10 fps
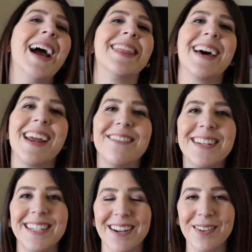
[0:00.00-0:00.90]
I thought I
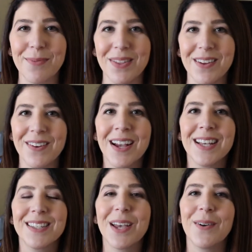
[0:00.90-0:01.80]
would share them with you,
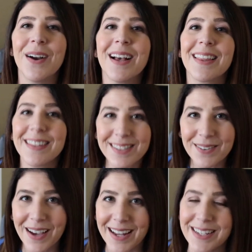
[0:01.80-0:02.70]
so let's
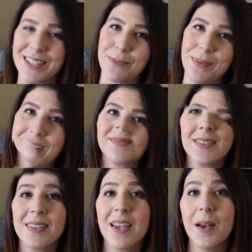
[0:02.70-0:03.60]
go ahead and jump right
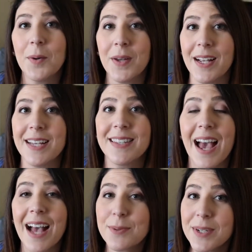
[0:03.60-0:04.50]
in. Okay guys,
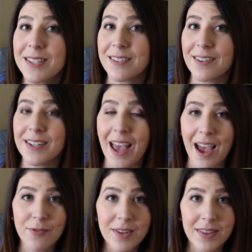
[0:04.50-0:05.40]
as we get started,
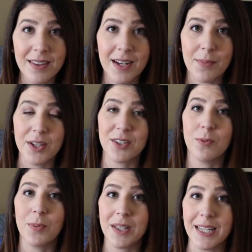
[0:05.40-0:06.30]
everything that I mentioned
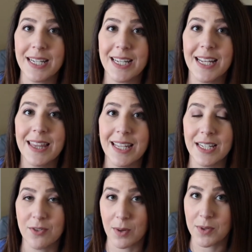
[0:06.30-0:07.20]
will be linked in the
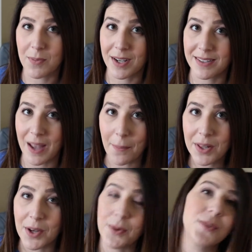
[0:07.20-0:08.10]
description box down
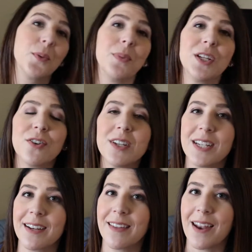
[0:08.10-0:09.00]
below, so be sure to
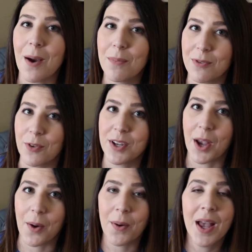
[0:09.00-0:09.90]
check that out before you
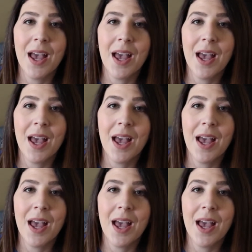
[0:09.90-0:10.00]
go.